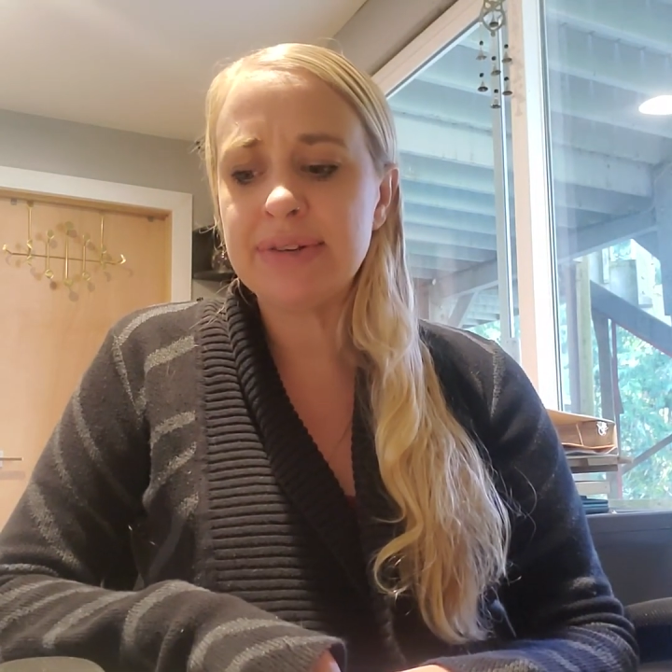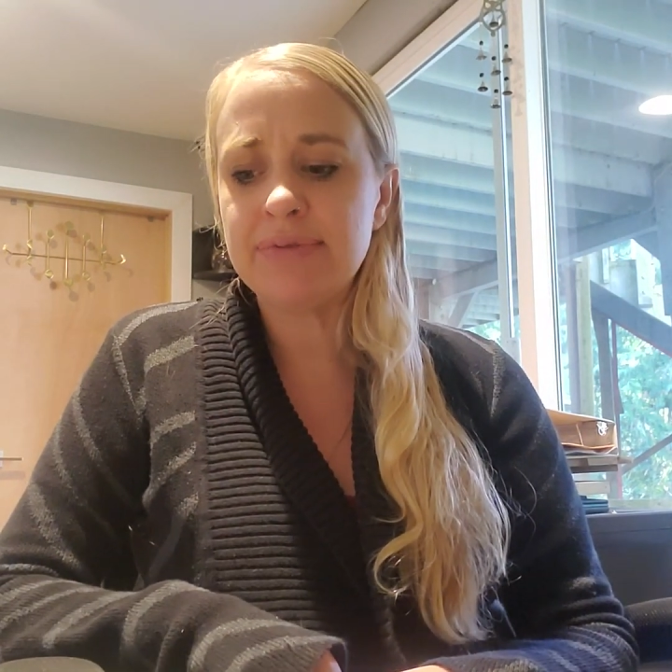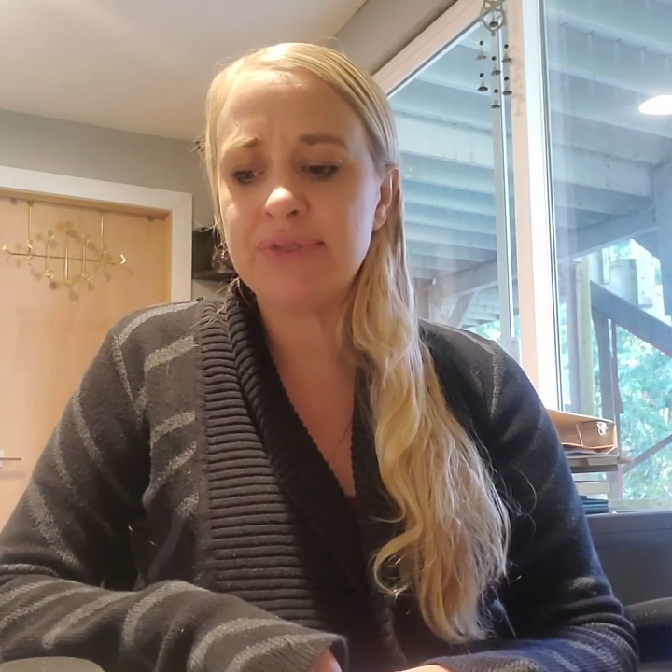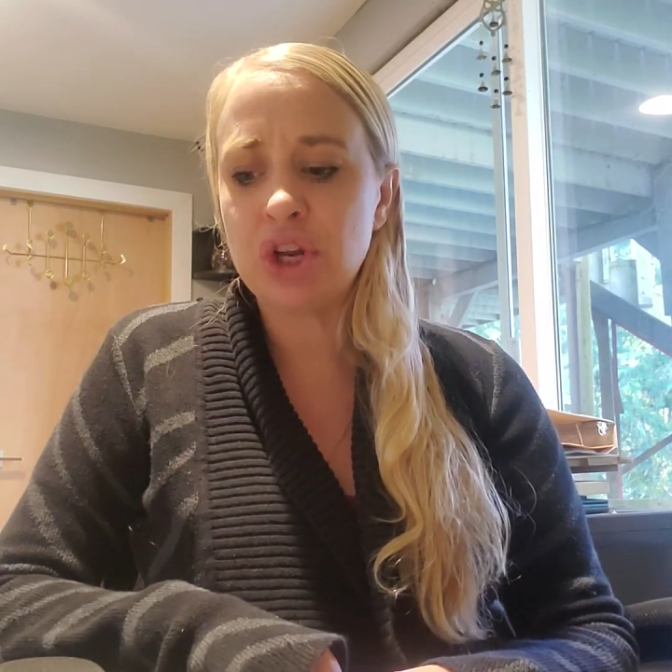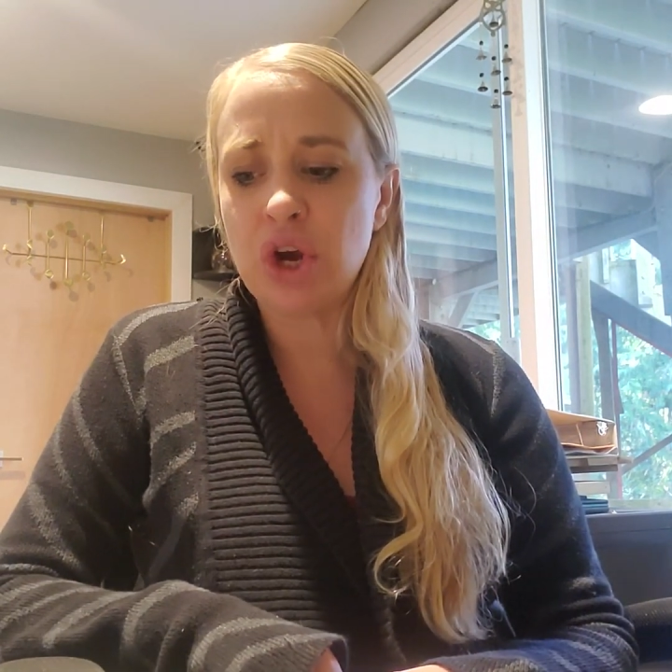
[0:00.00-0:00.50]

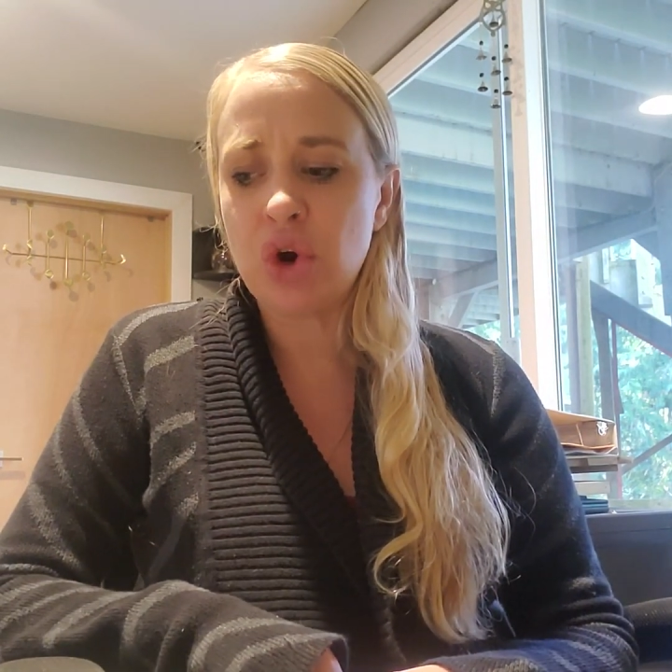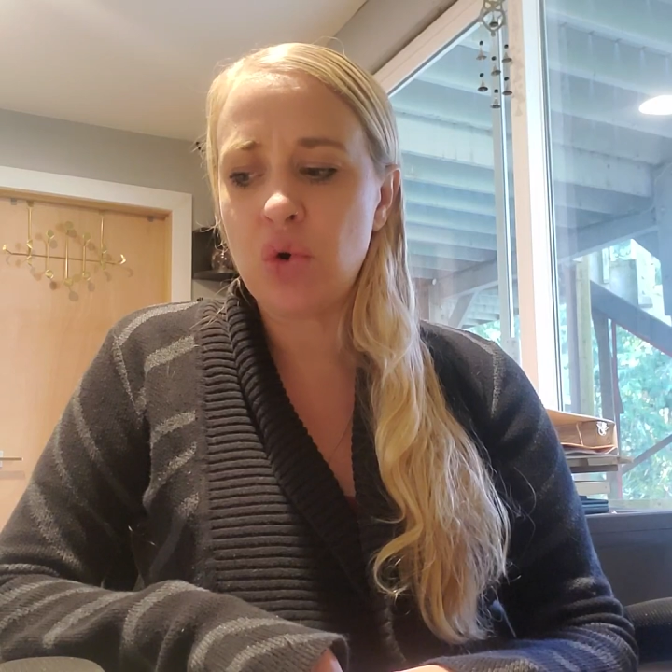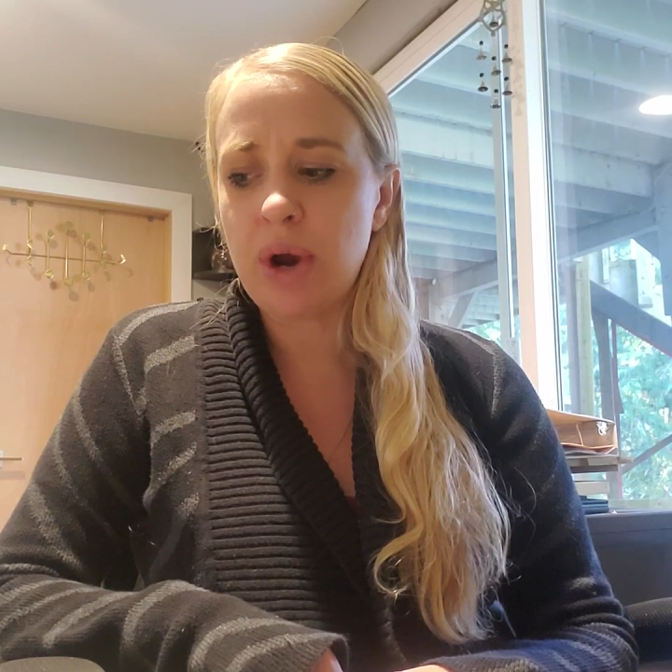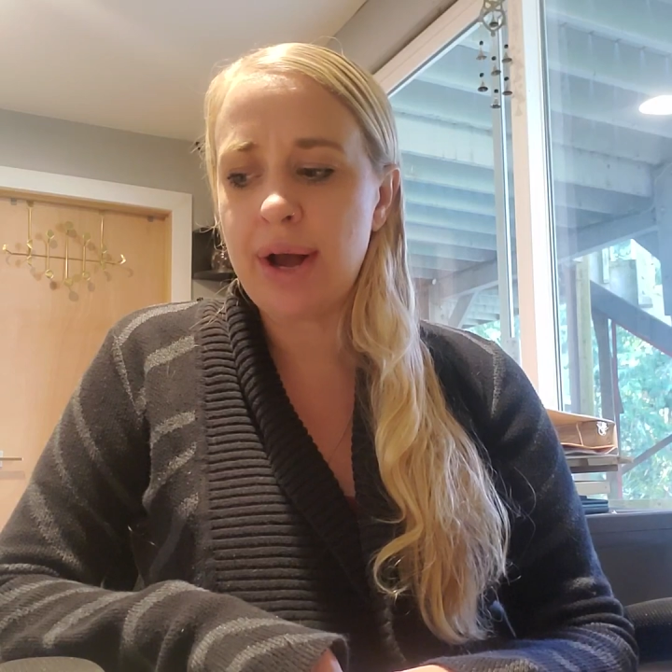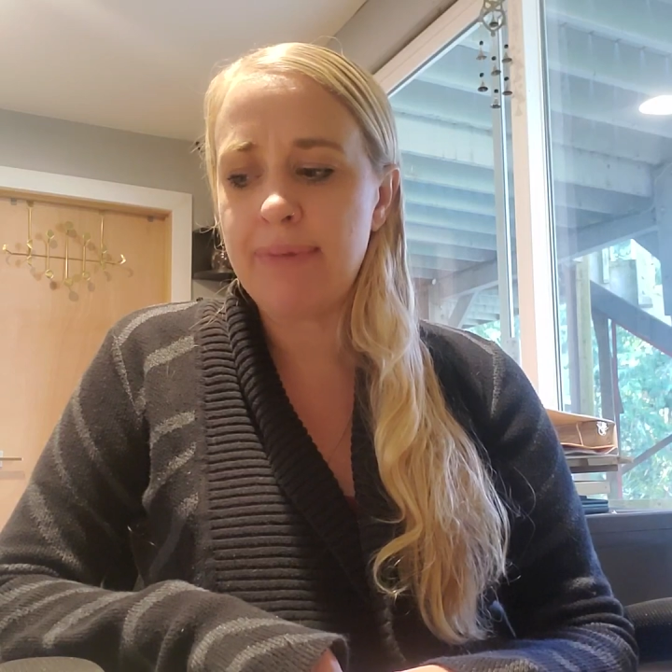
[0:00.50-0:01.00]
of,
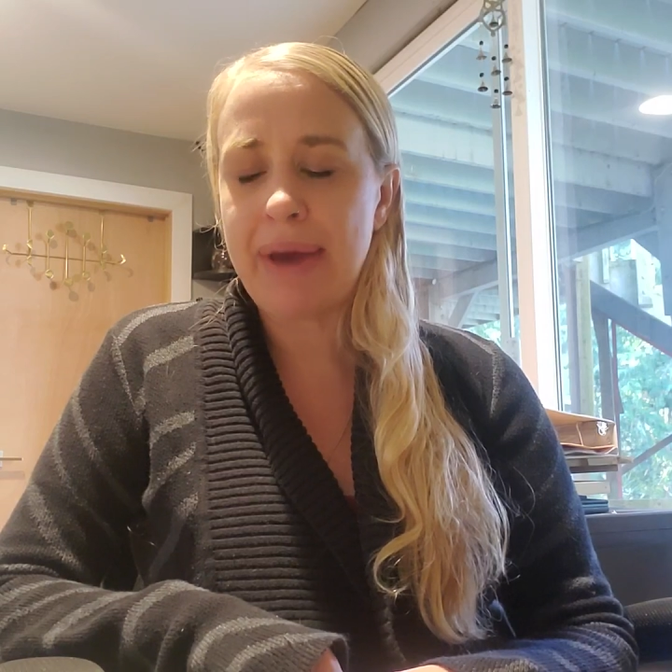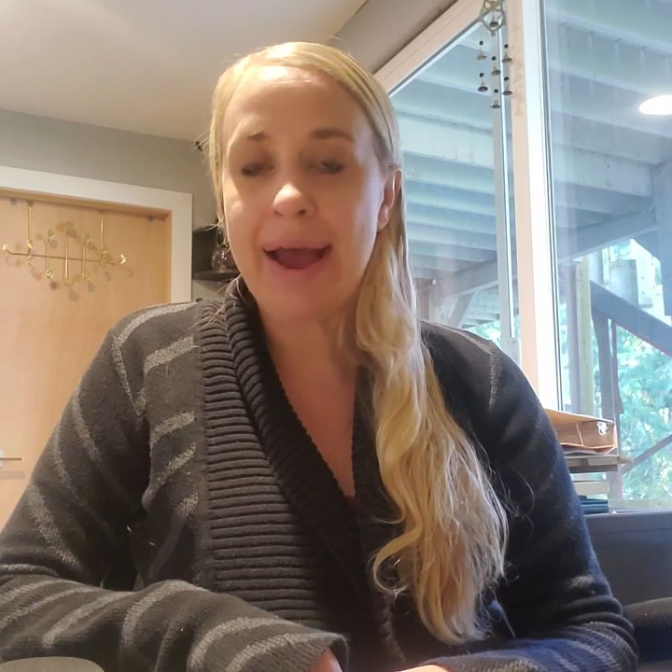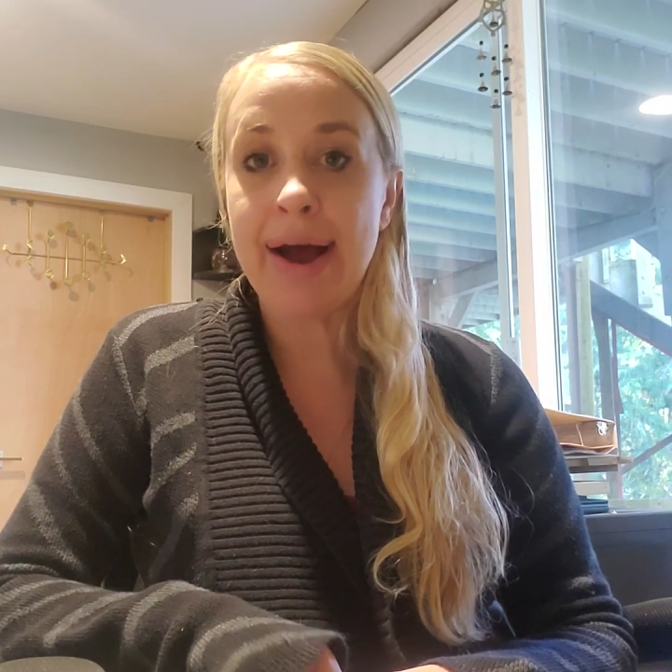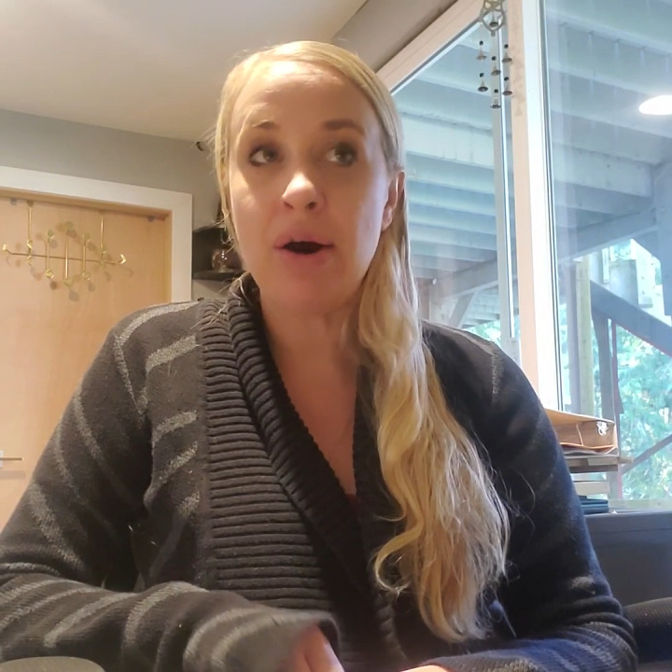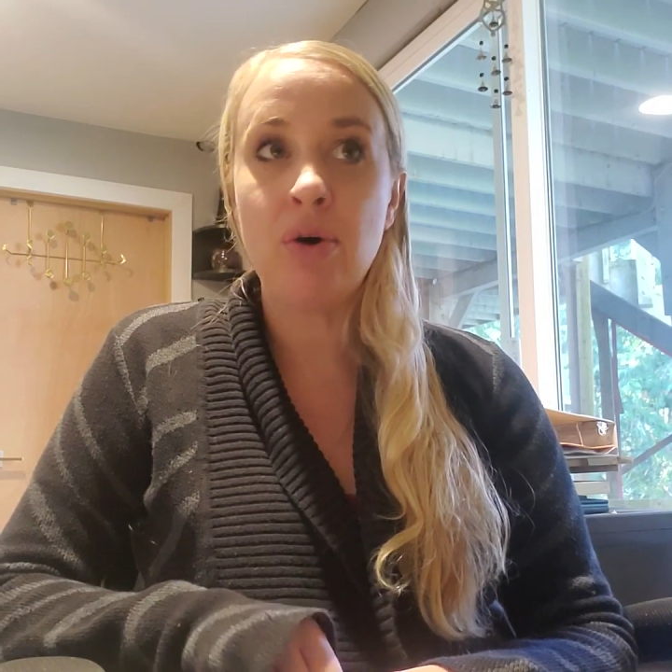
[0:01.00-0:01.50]

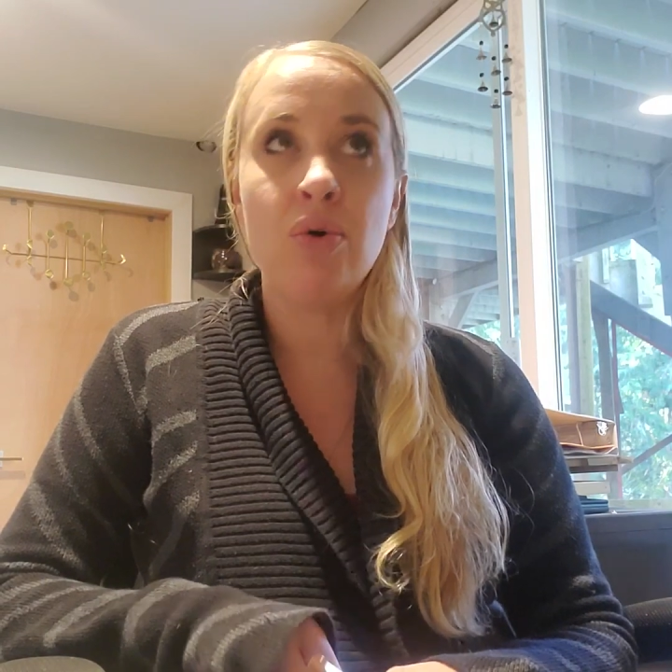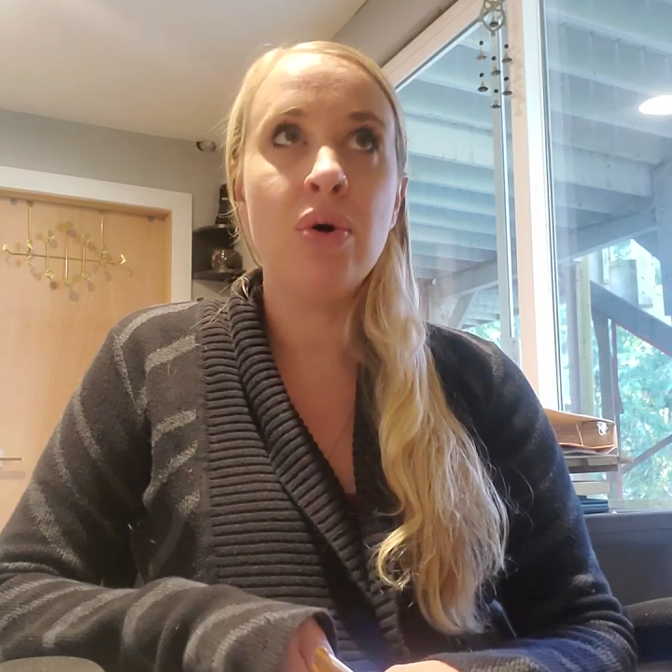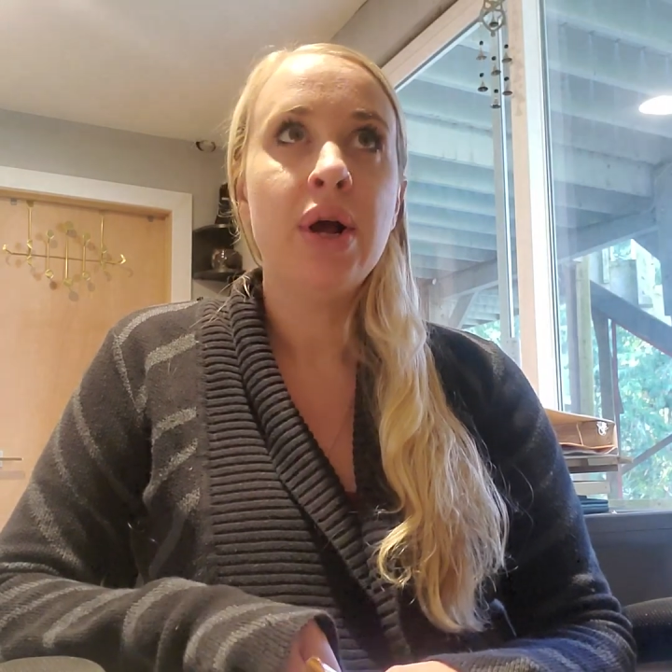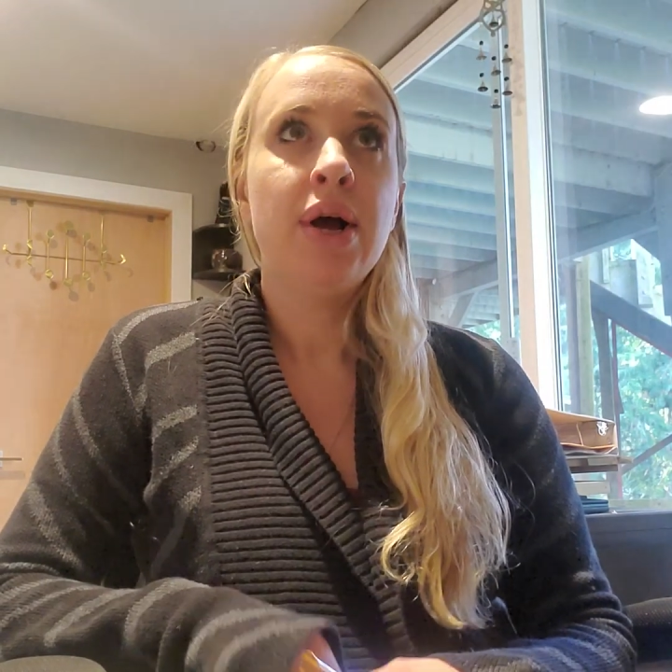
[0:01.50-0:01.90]
how